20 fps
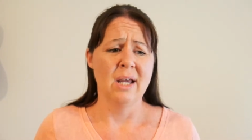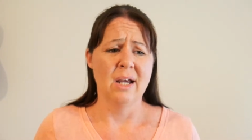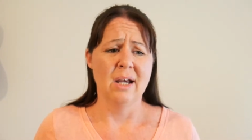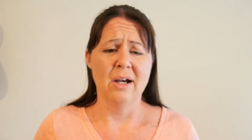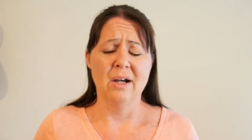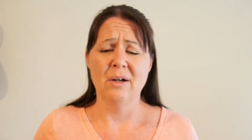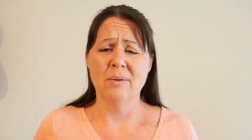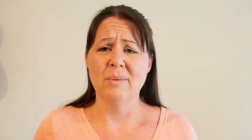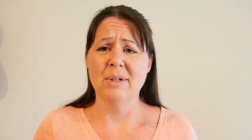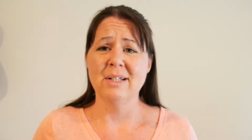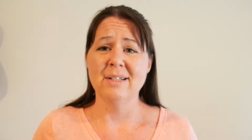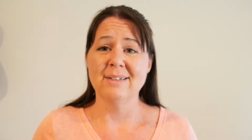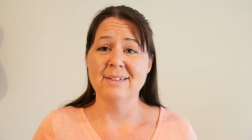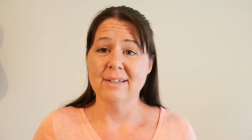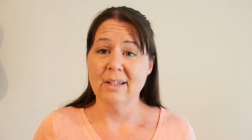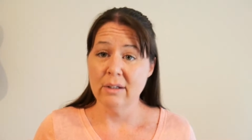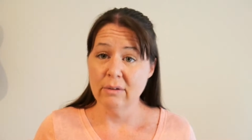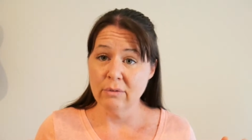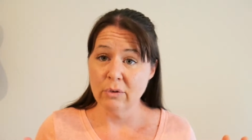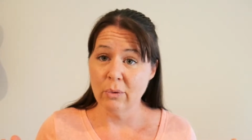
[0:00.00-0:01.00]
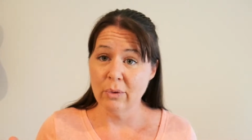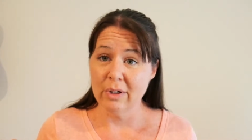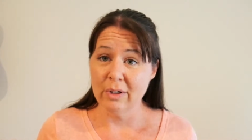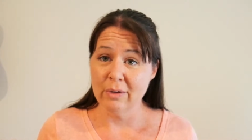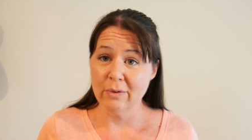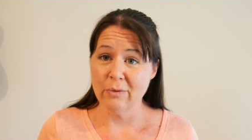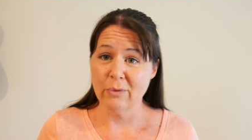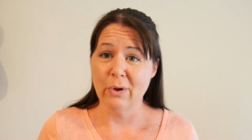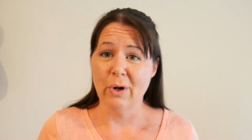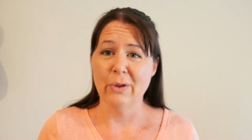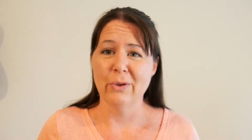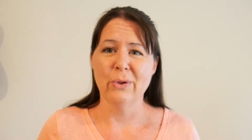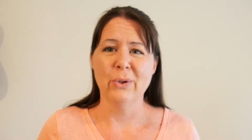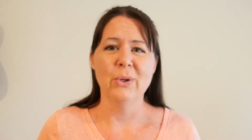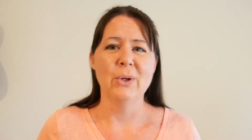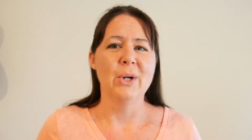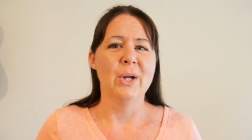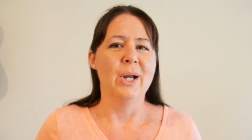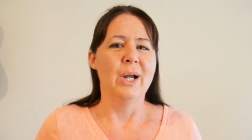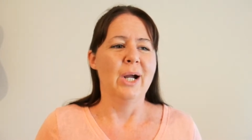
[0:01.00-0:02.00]
um, instead of going to the
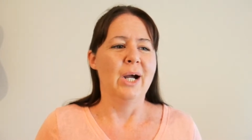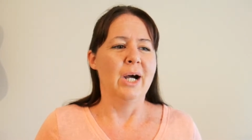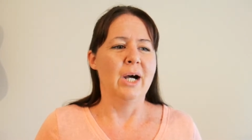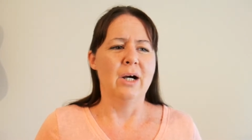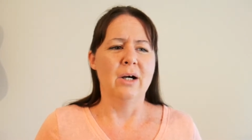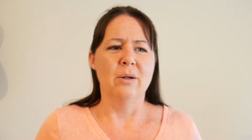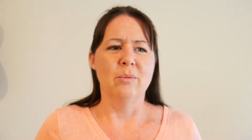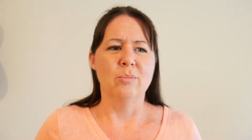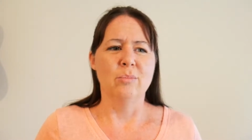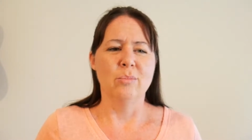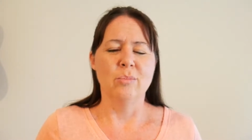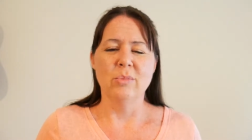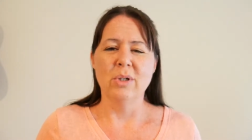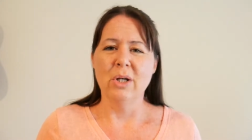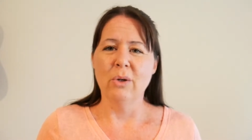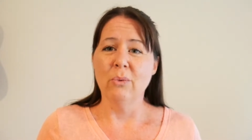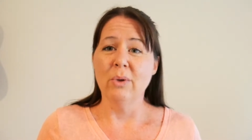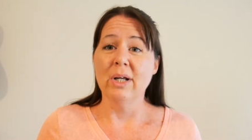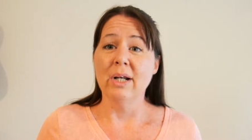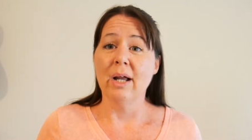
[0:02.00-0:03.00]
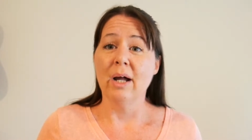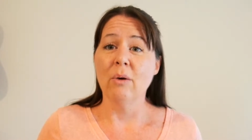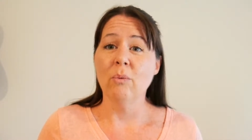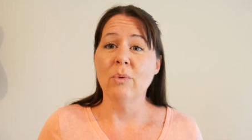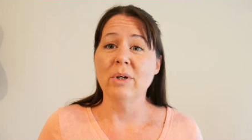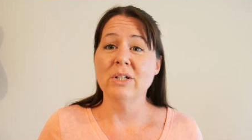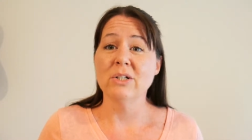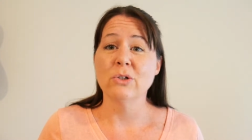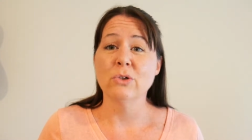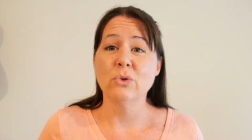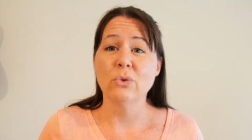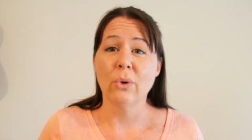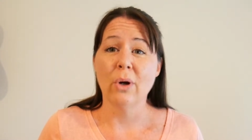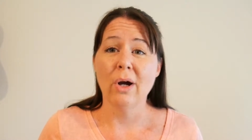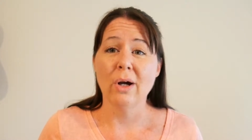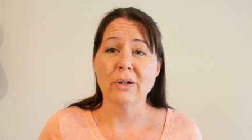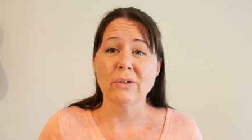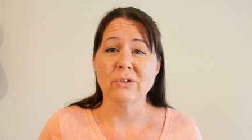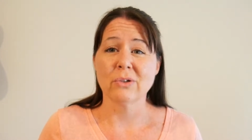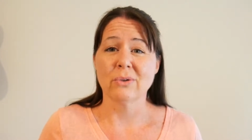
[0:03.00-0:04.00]
Father, um, you know what? I went to
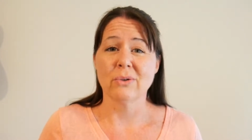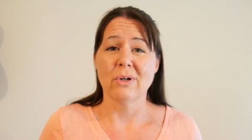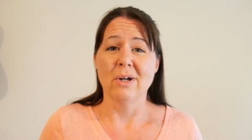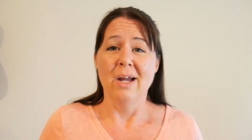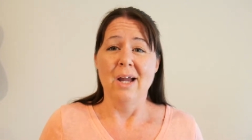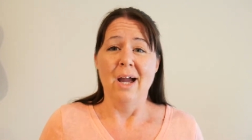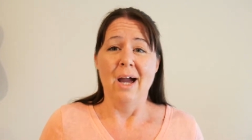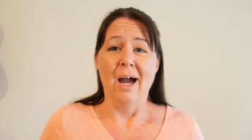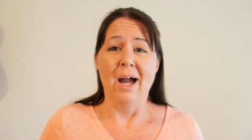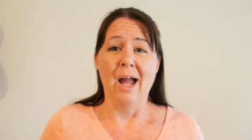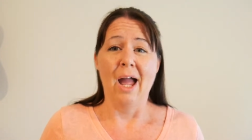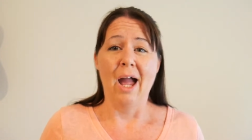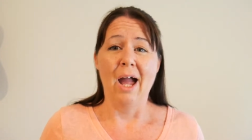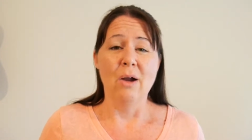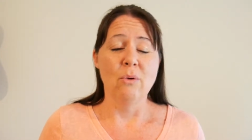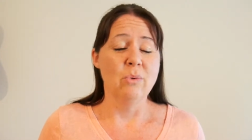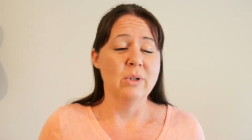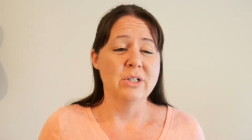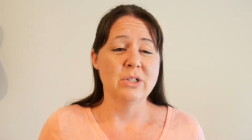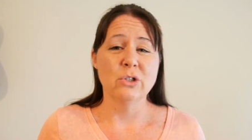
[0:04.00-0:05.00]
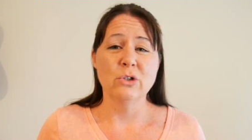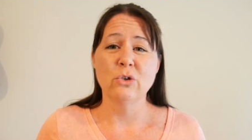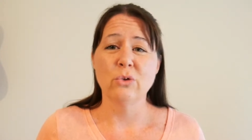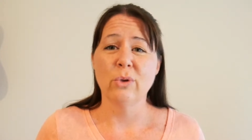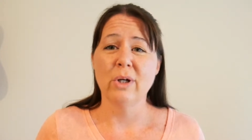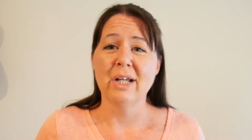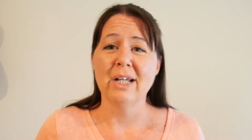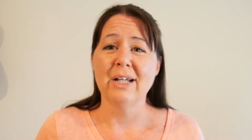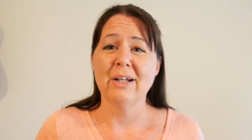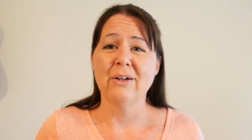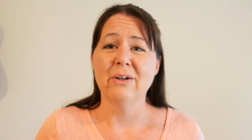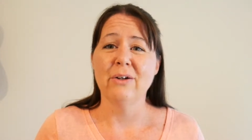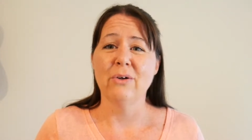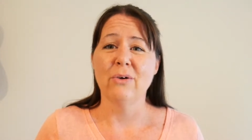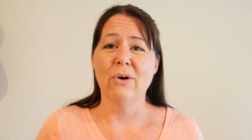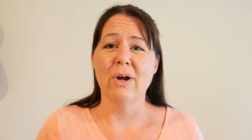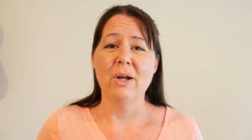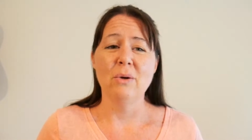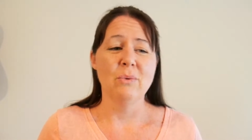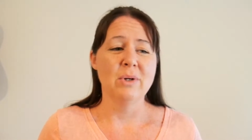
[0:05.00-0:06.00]
drugs or I went to drinking
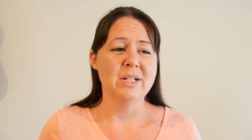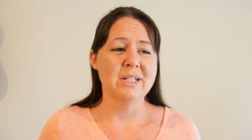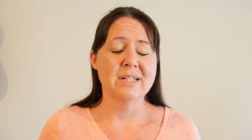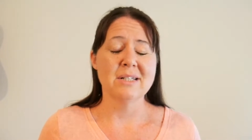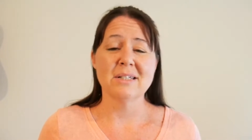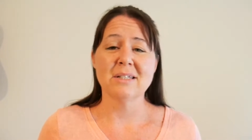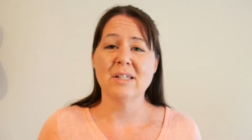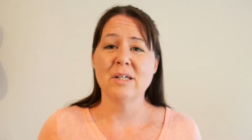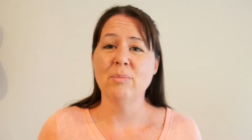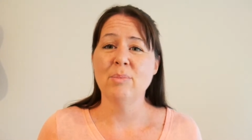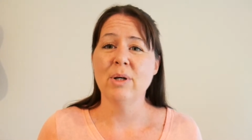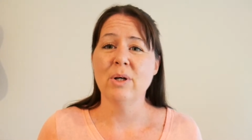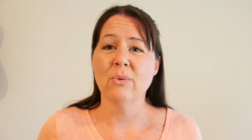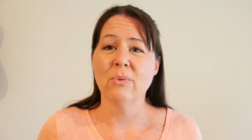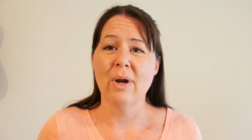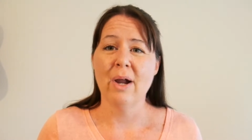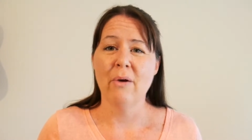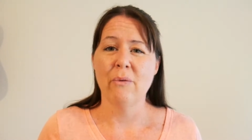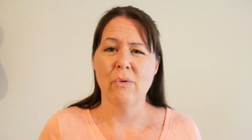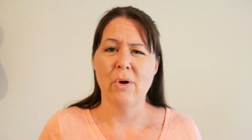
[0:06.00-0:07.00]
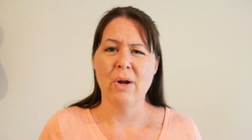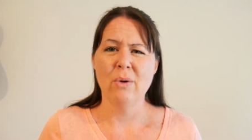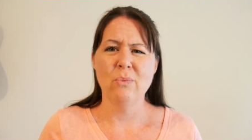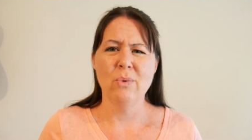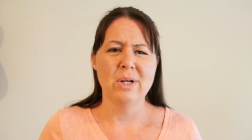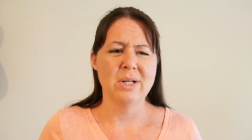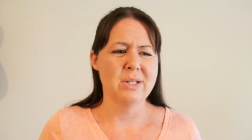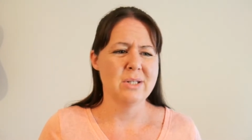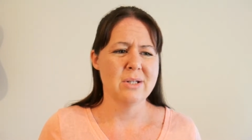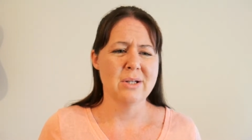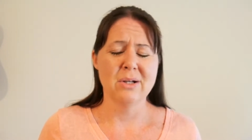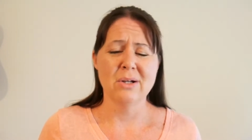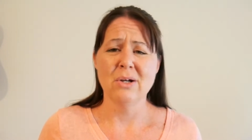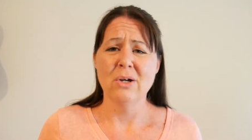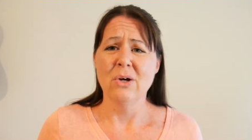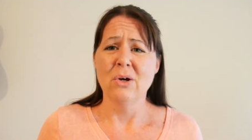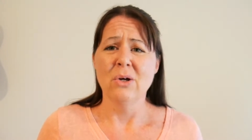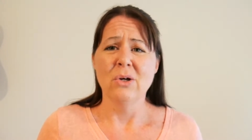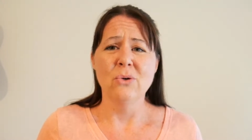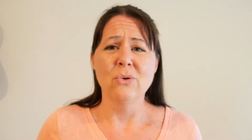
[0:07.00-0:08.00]
or I went to sleeping around or I went to
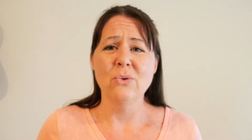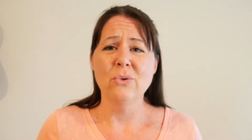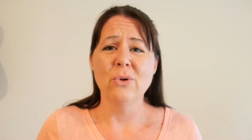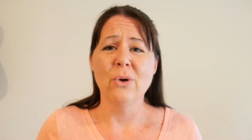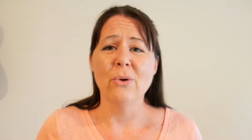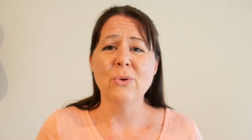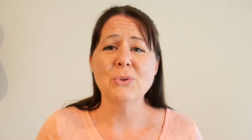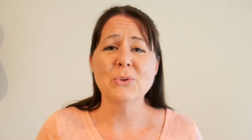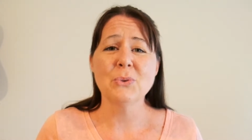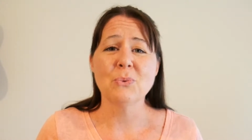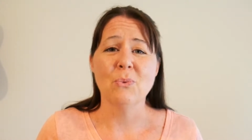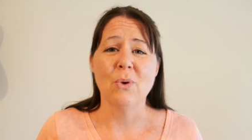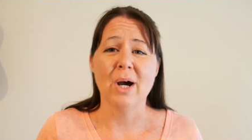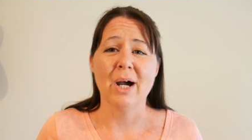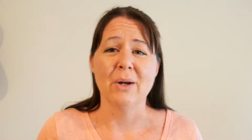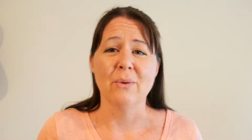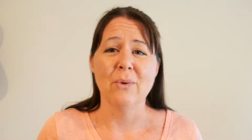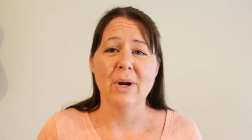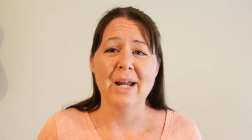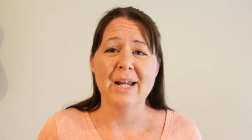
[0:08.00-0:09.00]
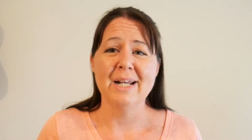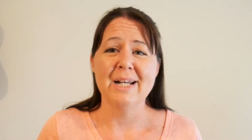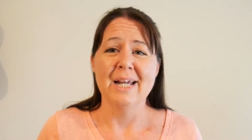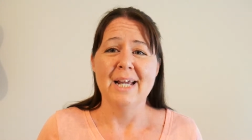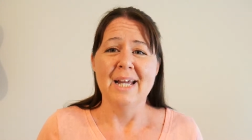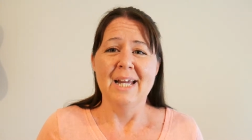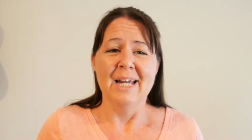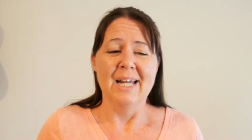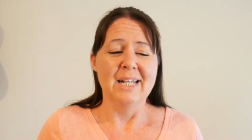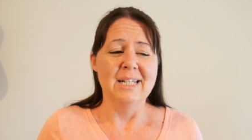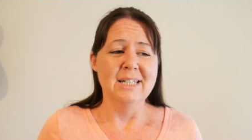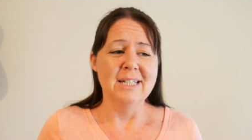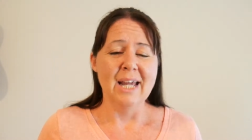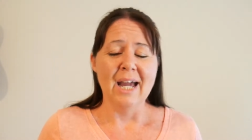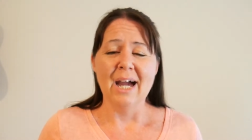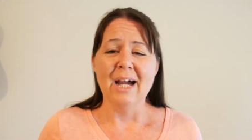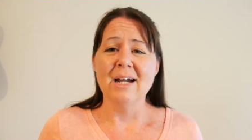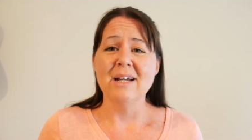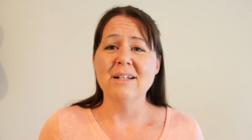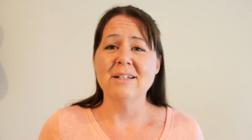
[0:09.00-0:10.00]
who knows what, right? And
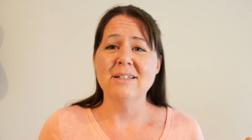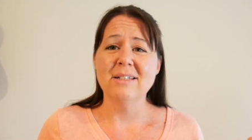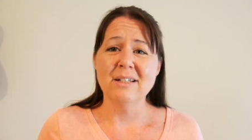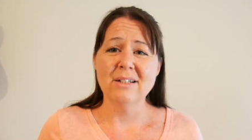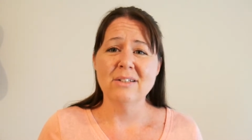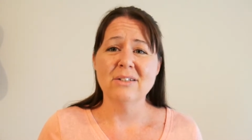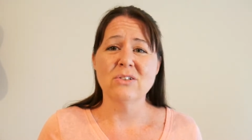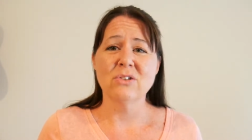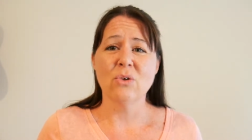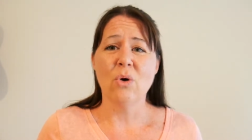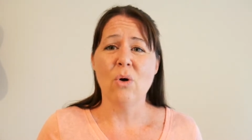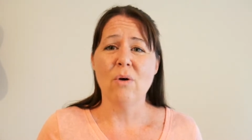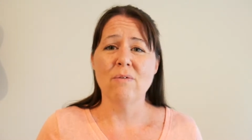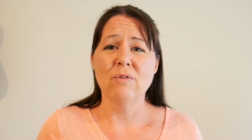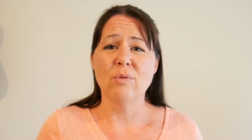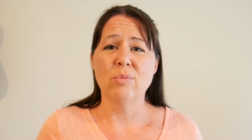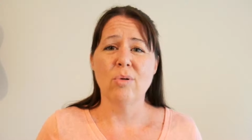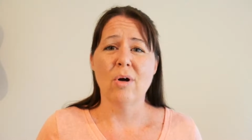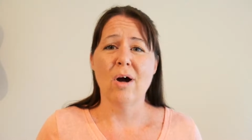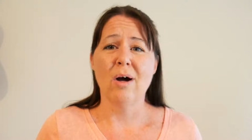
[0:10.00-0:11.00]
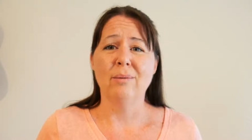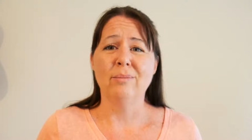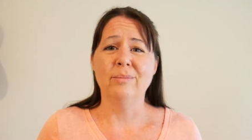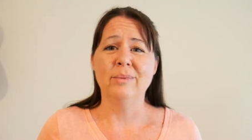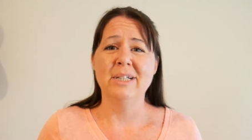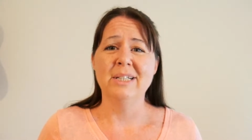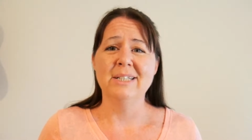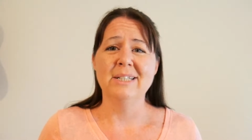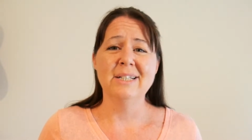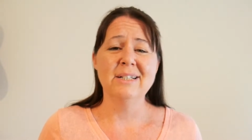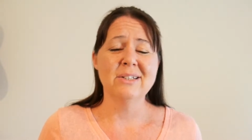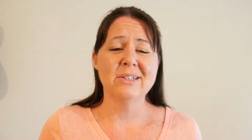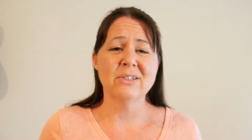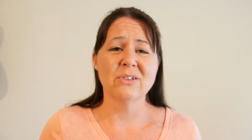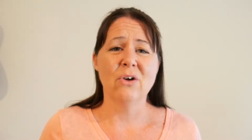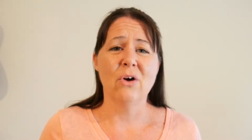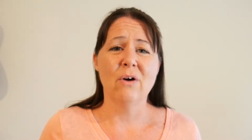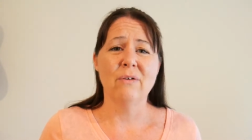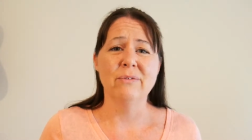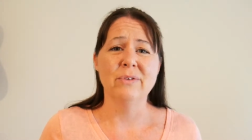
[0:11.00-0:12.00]
yeah, it didn't solve the problem. It didn't
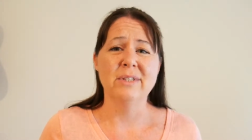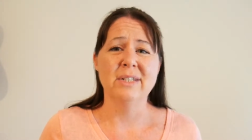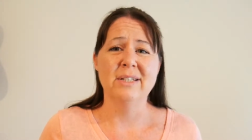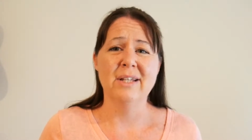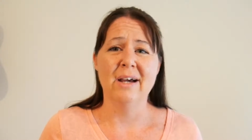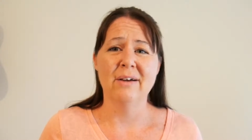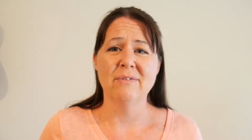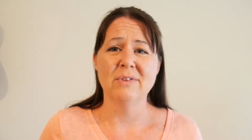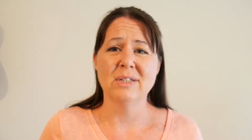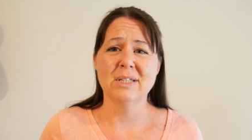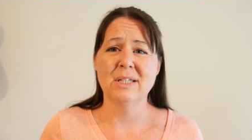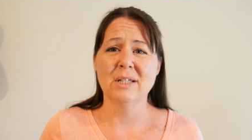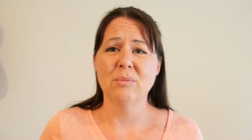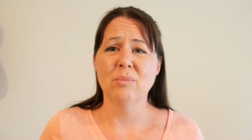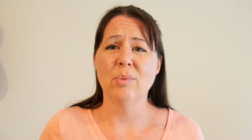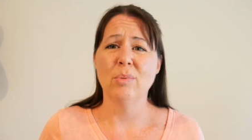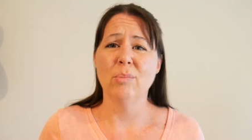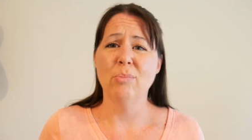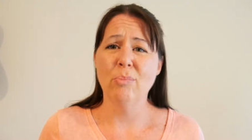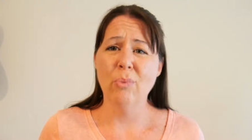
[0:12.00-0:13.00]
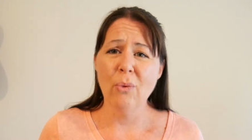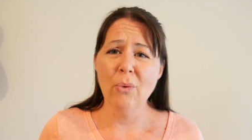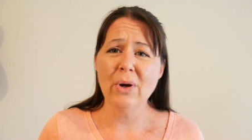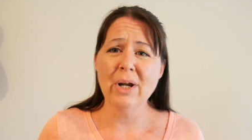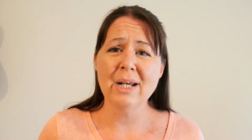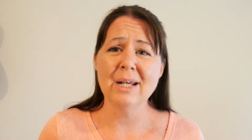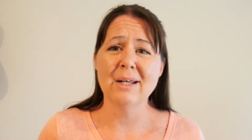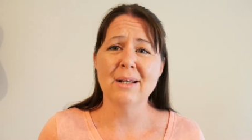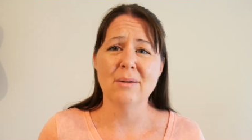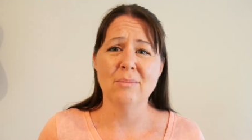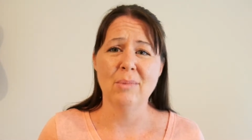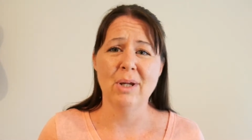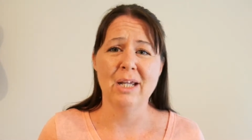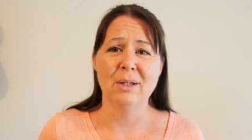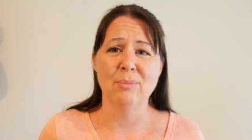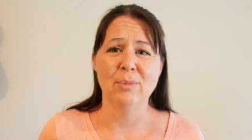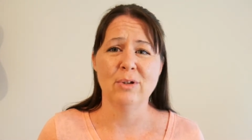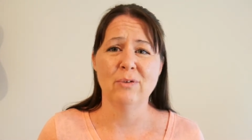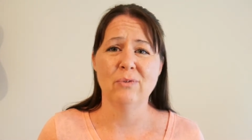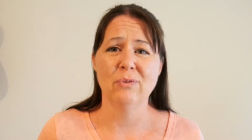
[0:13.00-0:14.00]
solve the deficit, but boy, did it
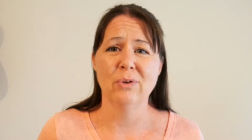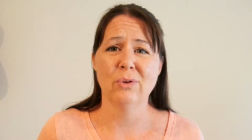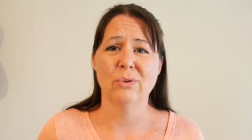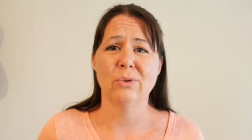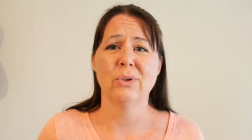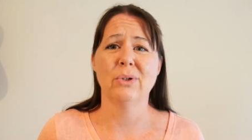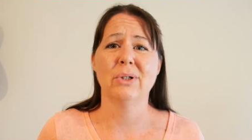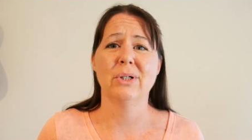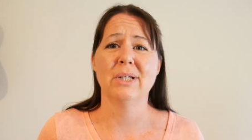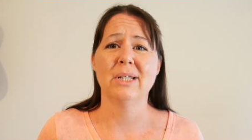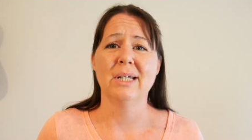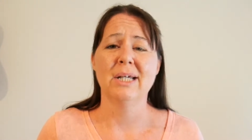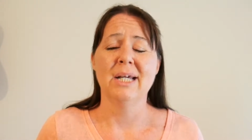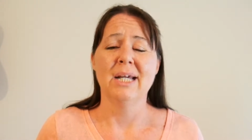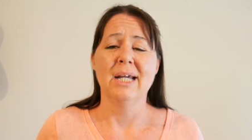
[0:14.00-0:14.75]
make me feel good.